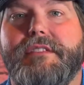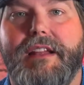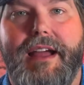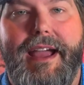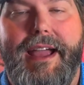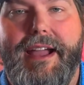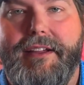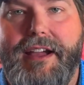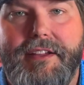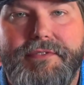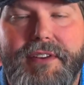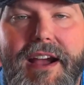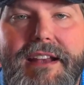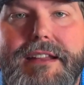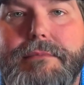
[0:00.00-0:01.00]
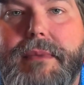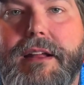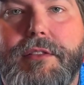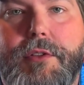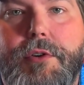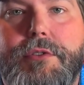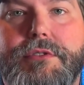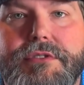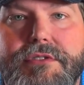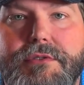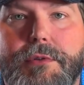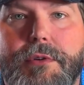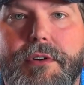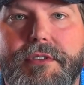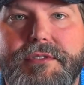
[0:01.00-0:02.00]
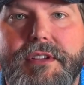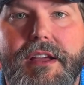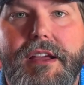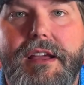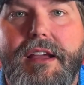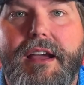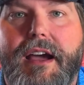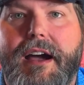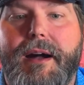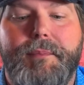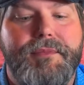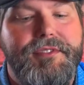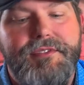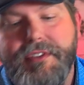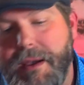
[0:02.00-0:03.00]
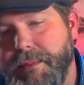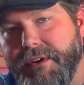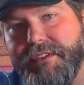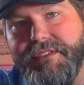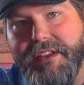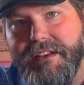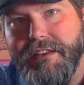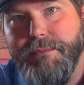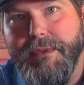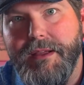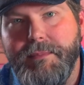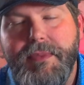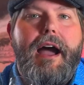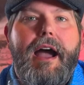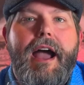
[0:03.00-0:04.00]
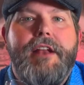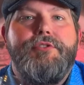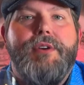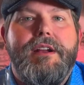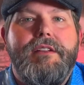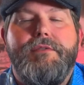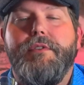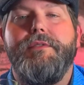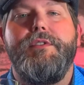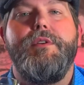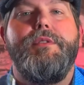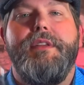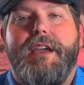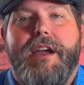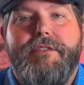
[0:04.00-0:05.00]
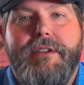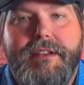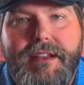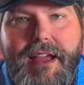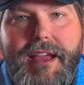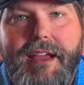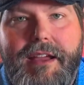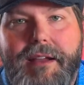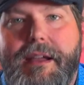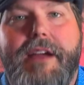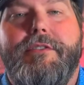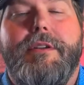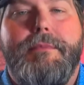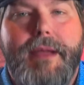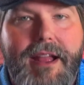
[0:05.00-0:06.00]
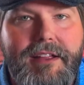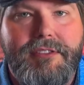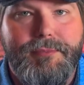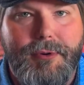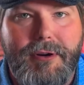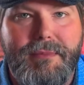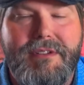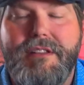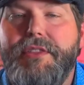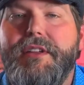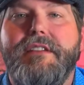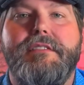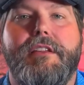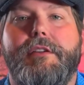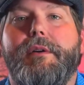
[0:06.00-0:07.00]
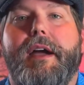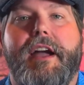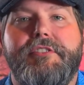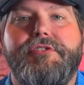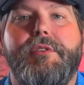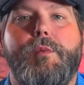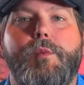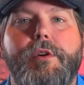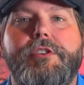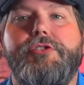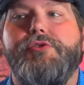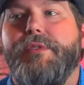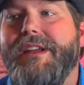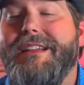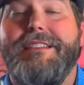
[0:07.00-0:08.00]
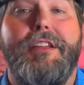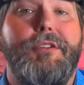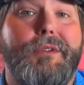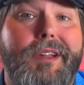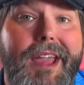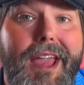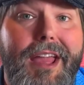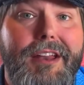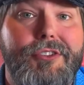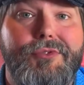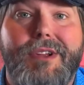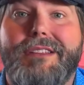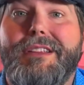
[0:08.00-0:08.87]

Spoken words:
that I find in my local stores. Some are sent to me. I try to review the everyday, every man's bourbon, the things that you actually would drink, that you can